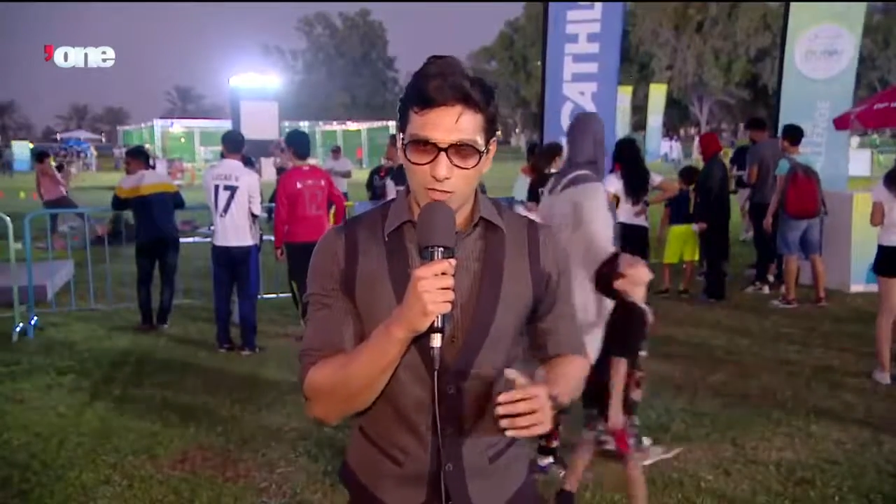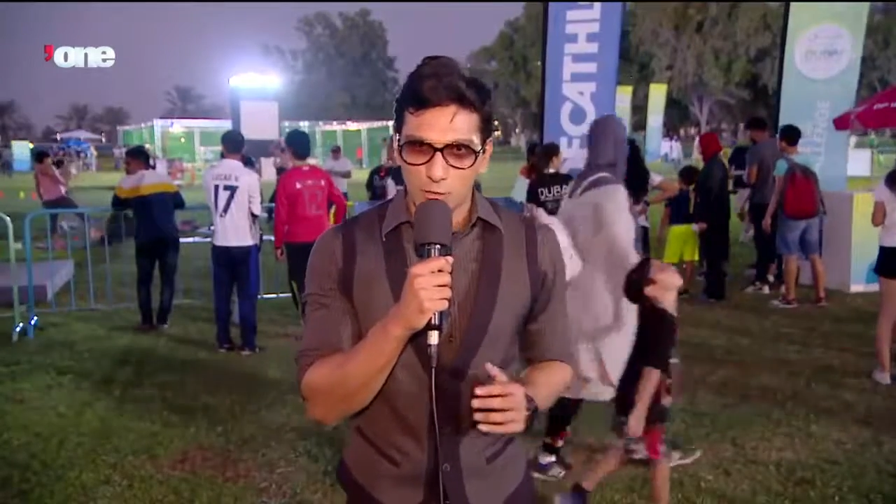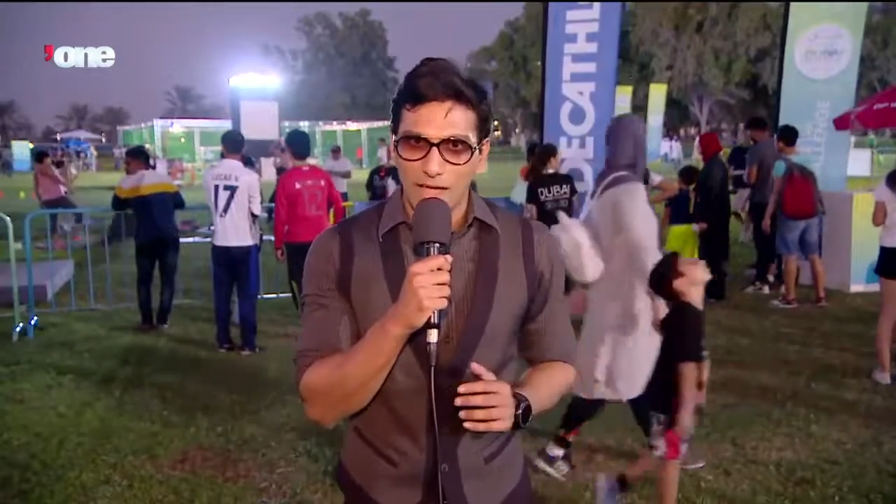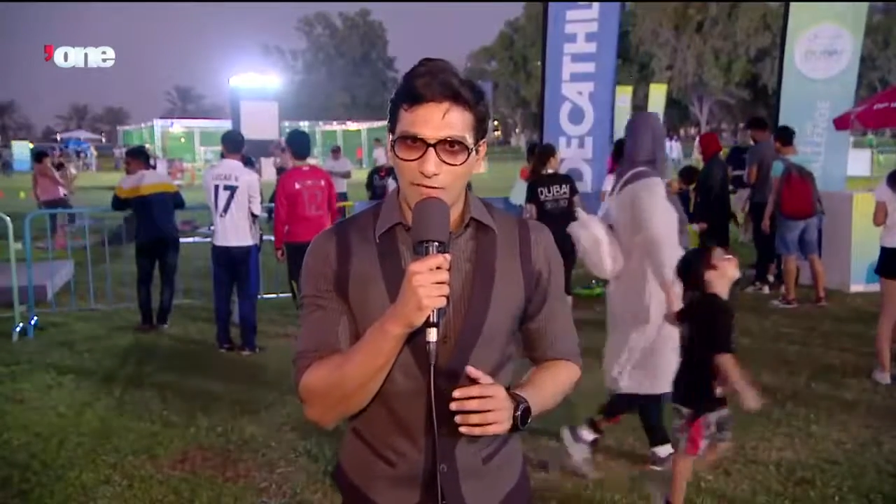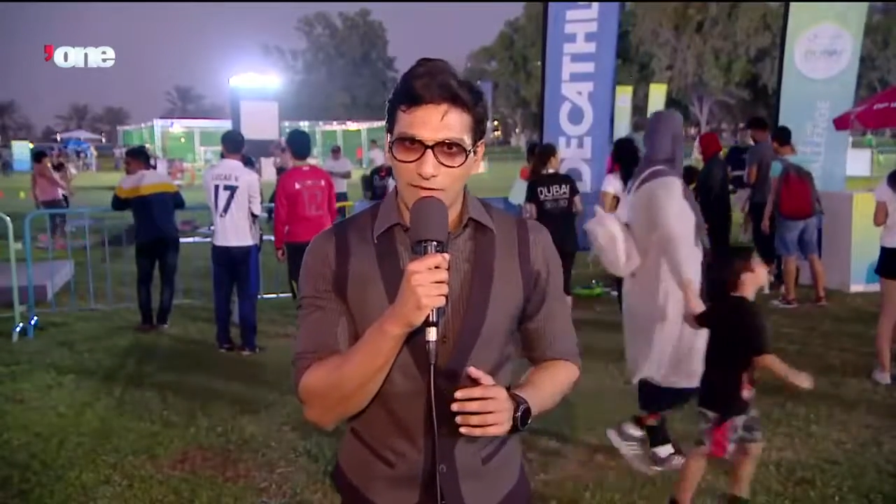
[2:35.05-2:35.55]
the
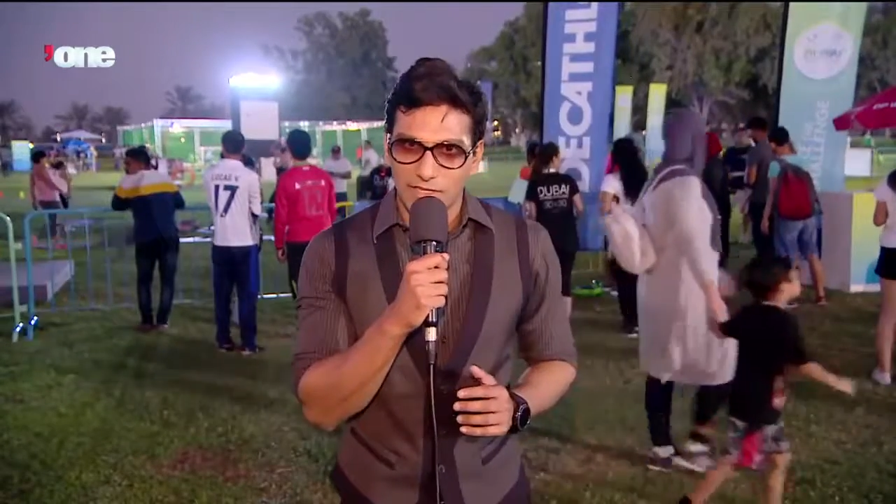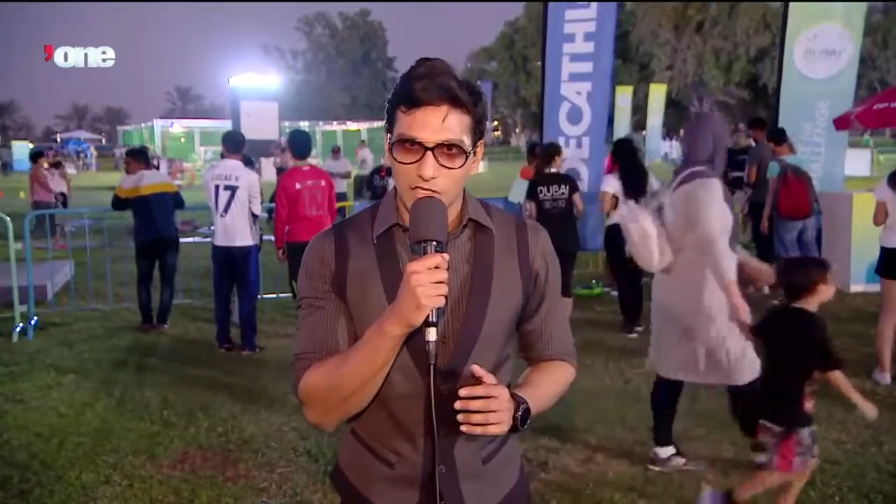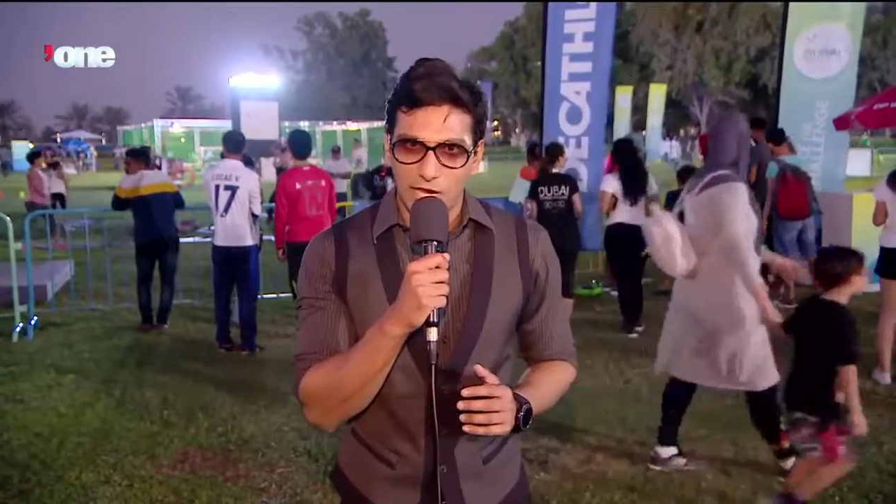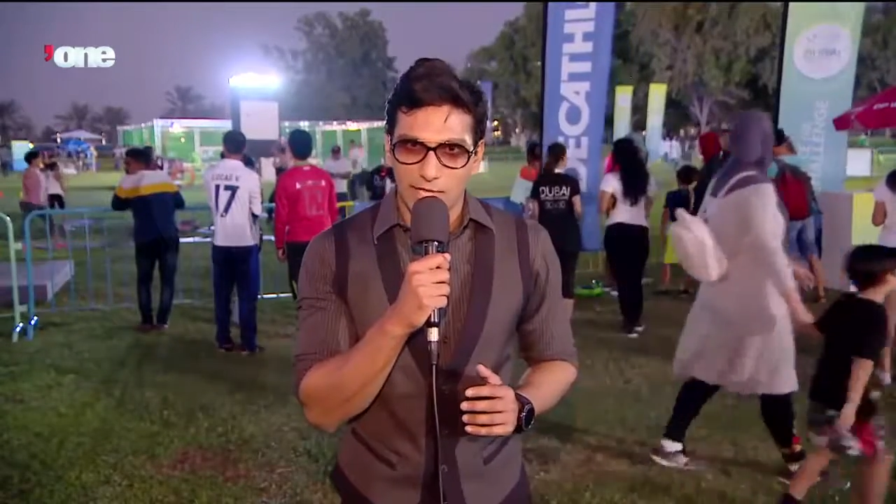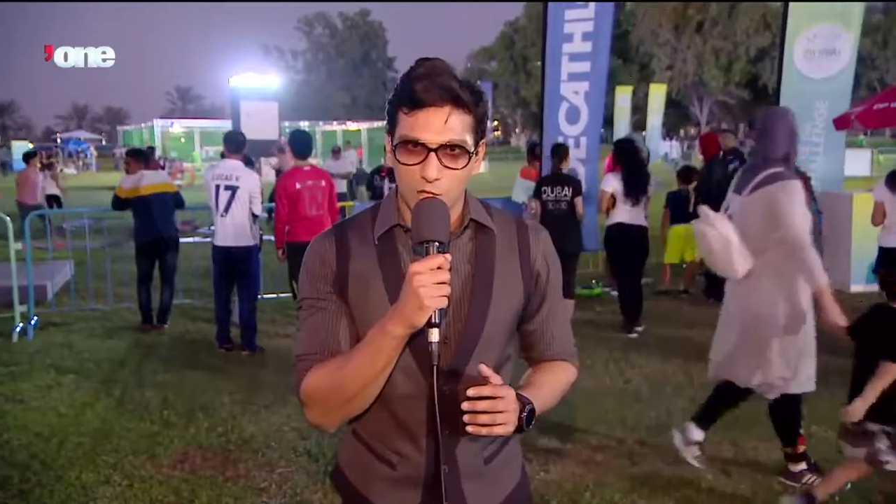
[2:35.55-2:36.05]
Dubai
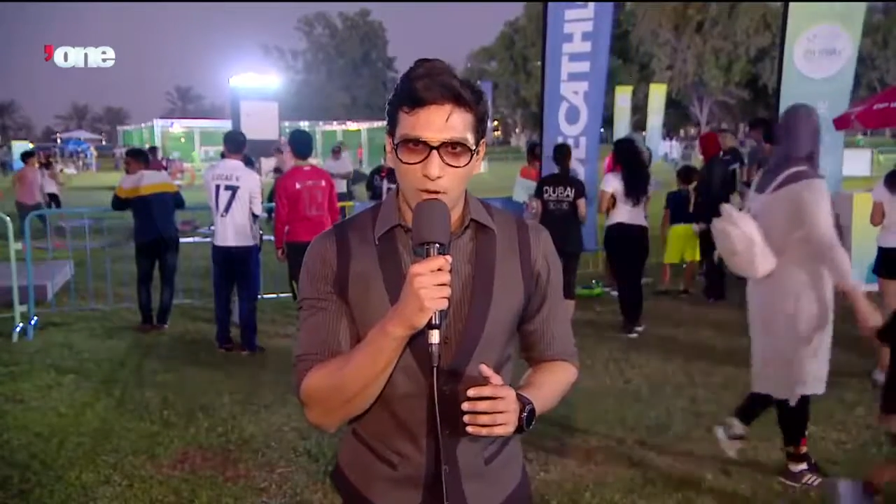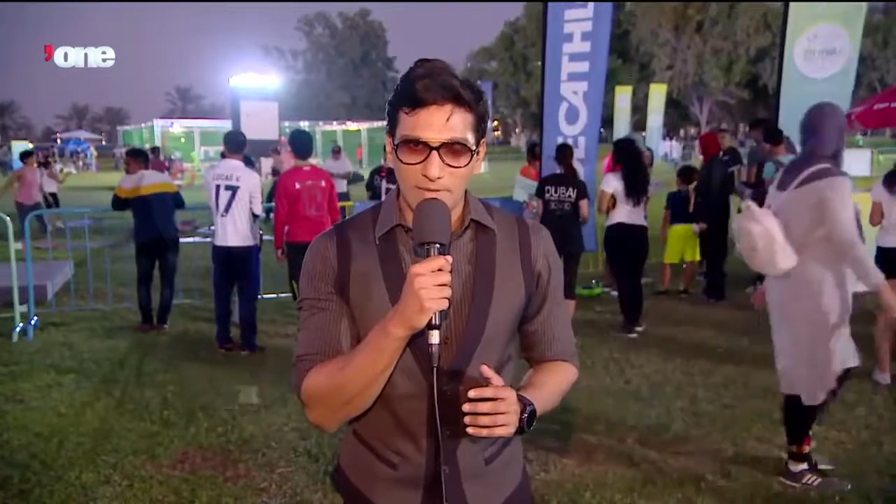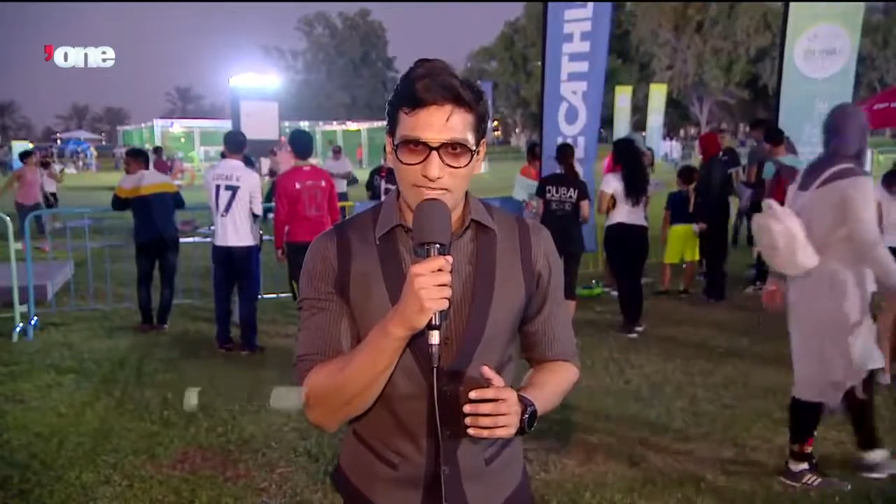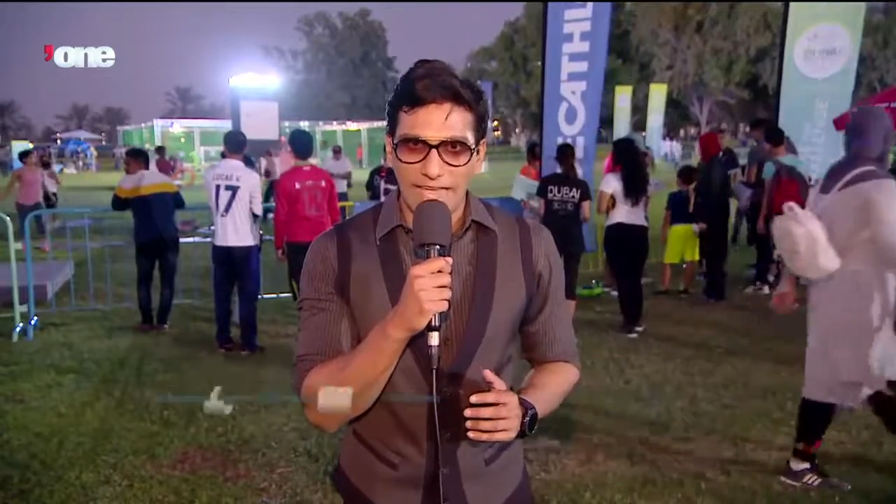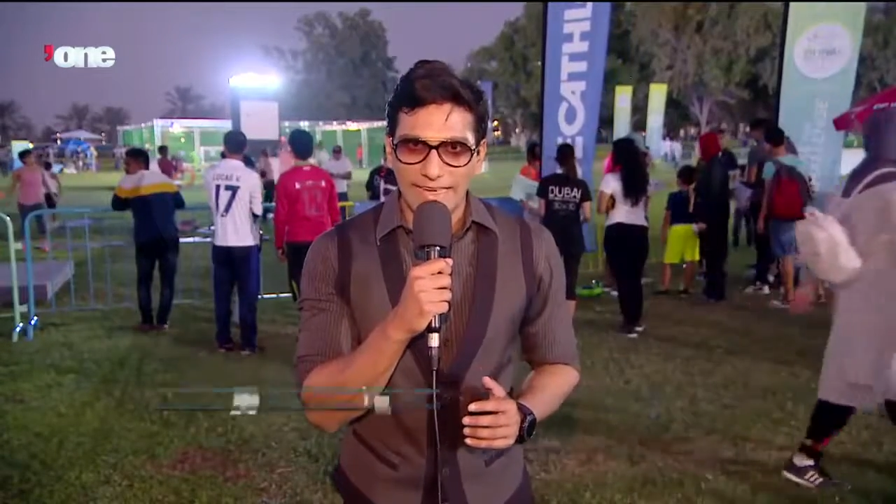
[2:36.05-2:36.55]
Fitness Challenge
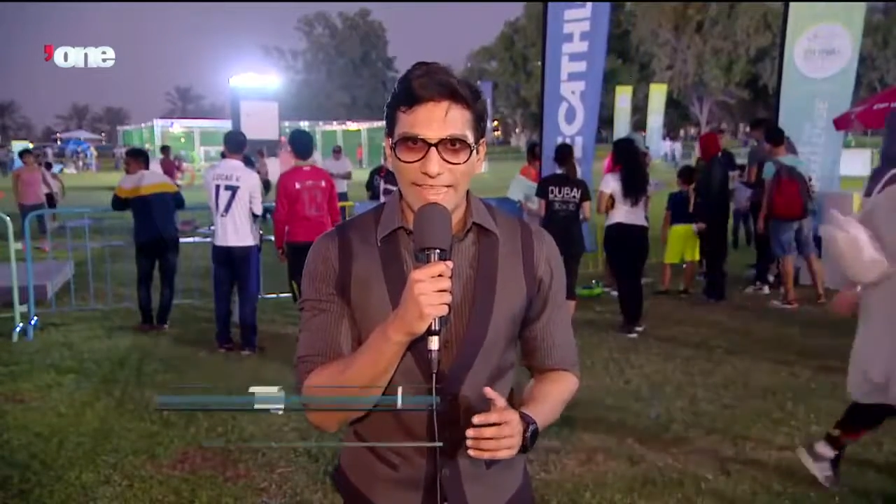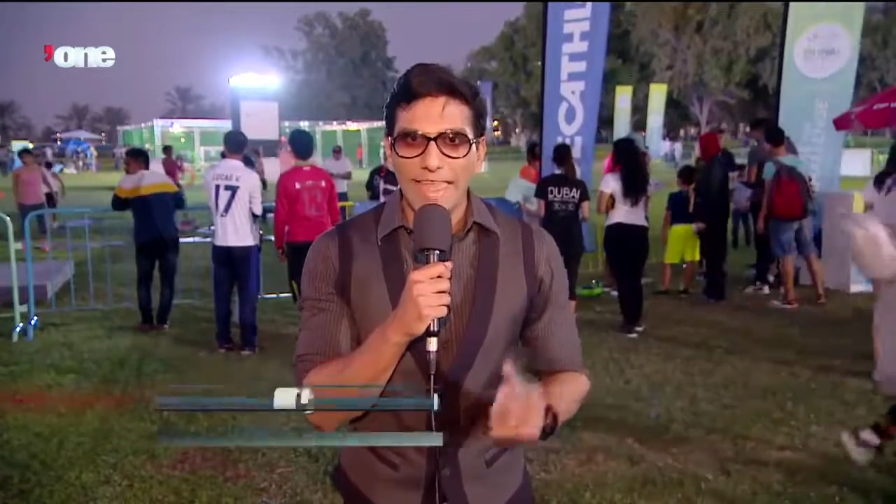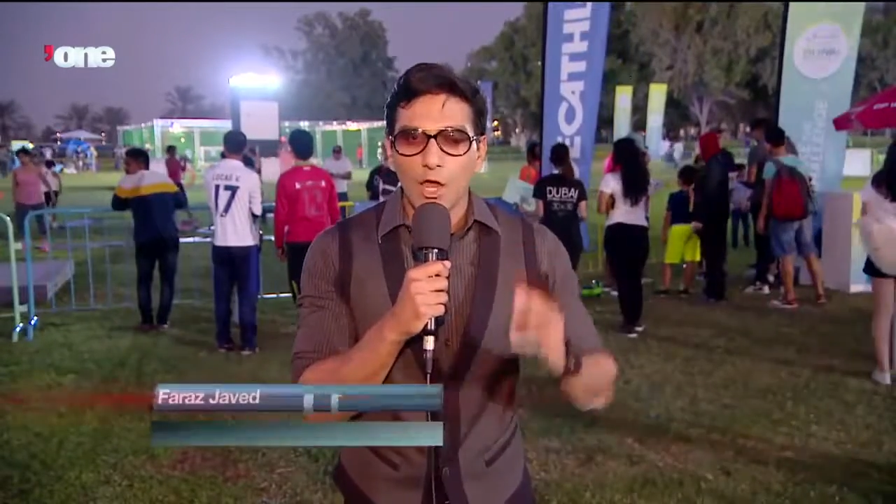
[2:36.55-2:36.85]
website,